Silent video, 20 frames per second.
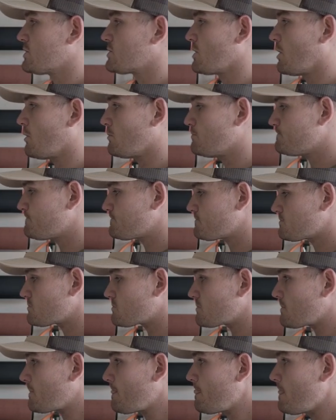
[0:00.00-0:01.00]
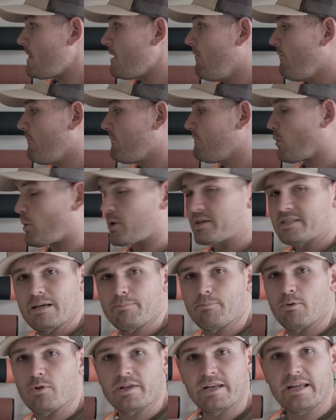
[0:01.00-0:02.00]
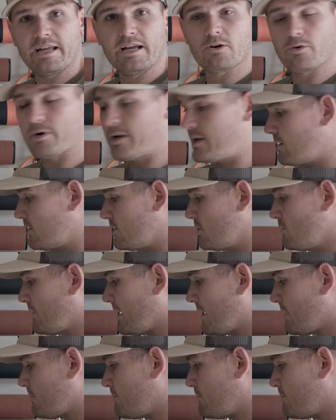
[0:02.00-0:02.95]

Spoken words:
So, for example, in Erie, you